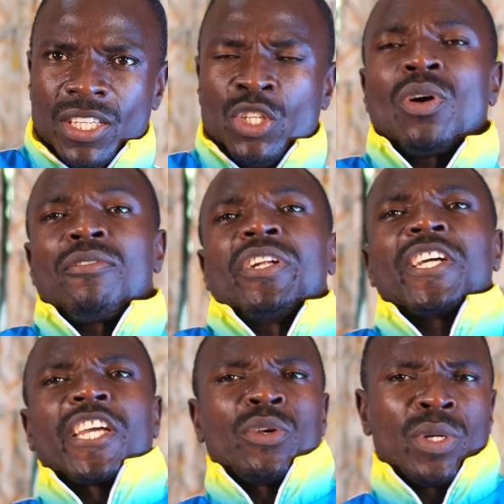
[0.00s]
you have
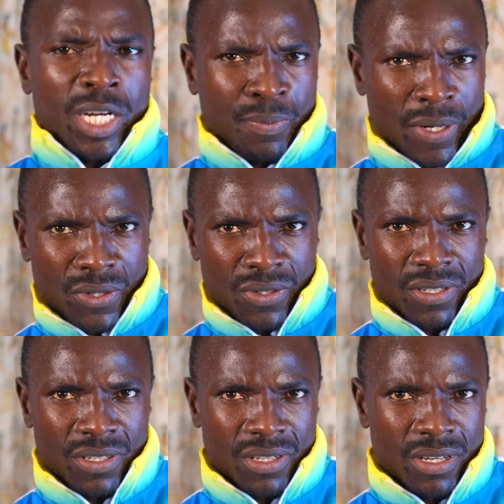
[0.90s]
already killed that person.
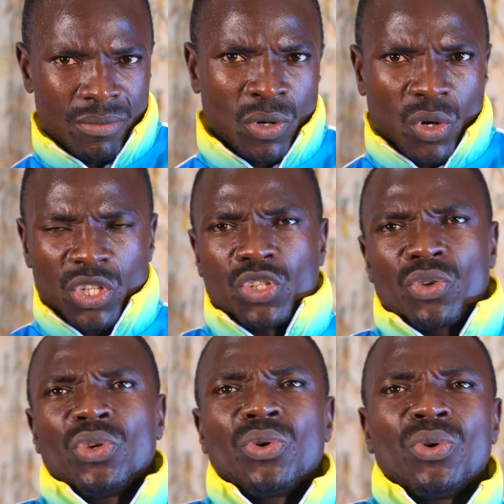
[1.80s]
Because
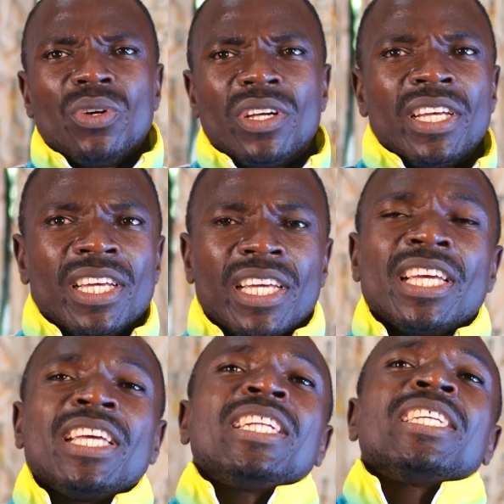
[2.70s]
to you,
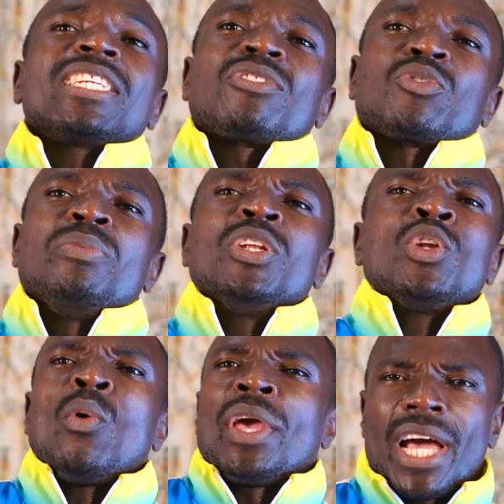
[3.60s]
he deserves to be
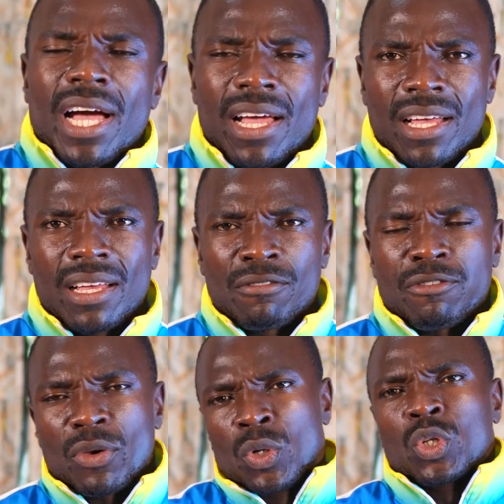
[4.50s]
nowhere
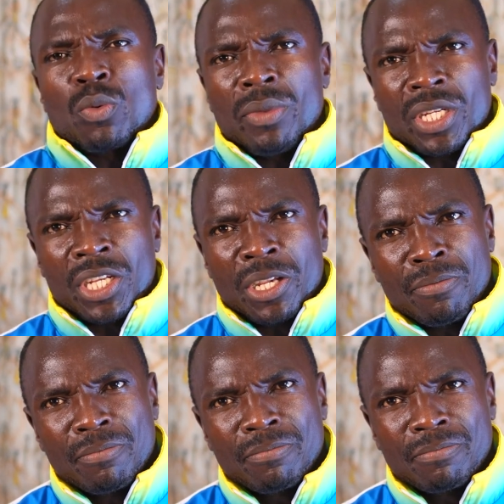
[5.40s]
for you not to meet him.
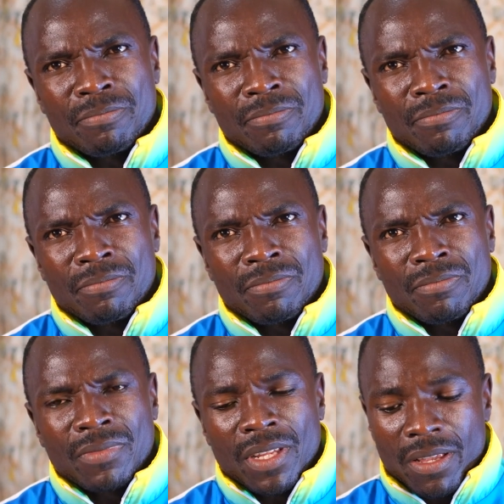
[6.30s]

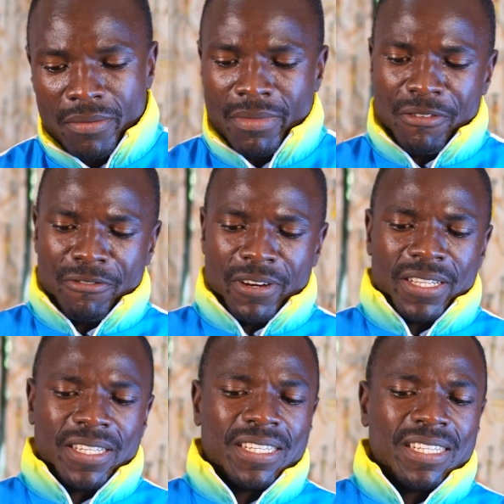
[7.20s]
My
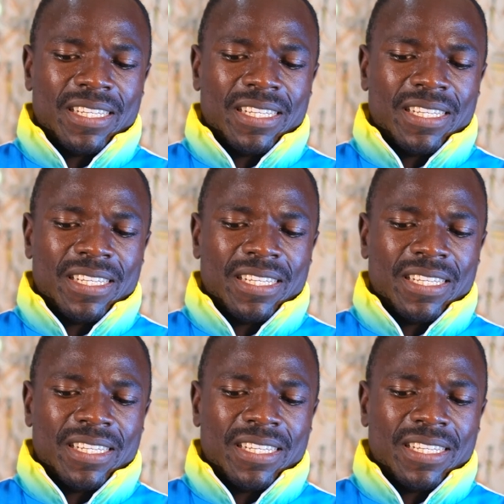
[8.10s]
friends,